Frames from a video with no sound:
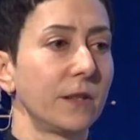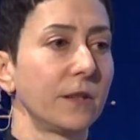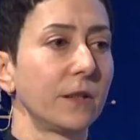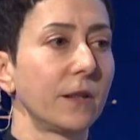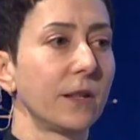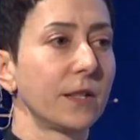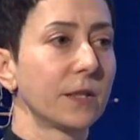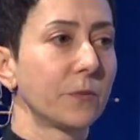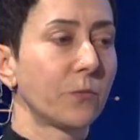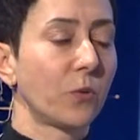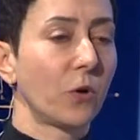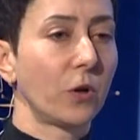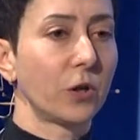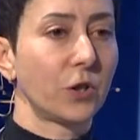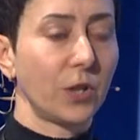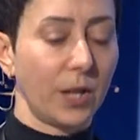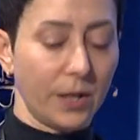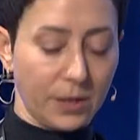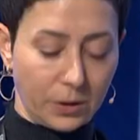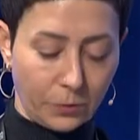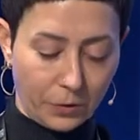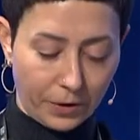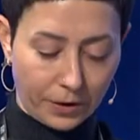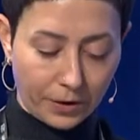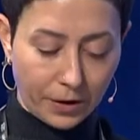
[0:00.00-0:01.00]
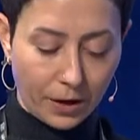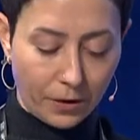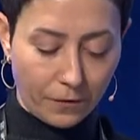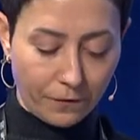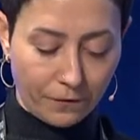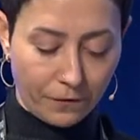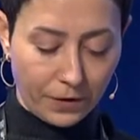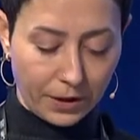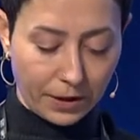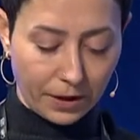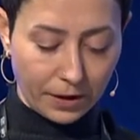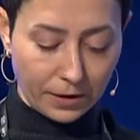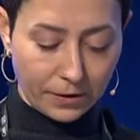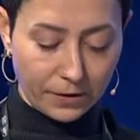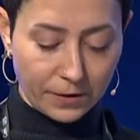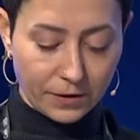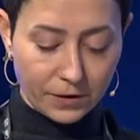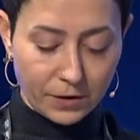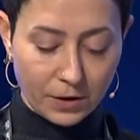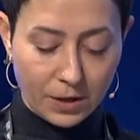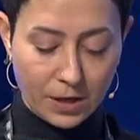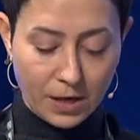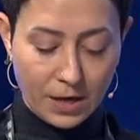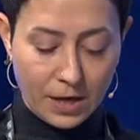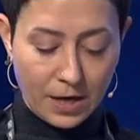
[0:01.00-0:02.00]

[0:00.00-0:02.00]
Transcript: in these projects with confidence.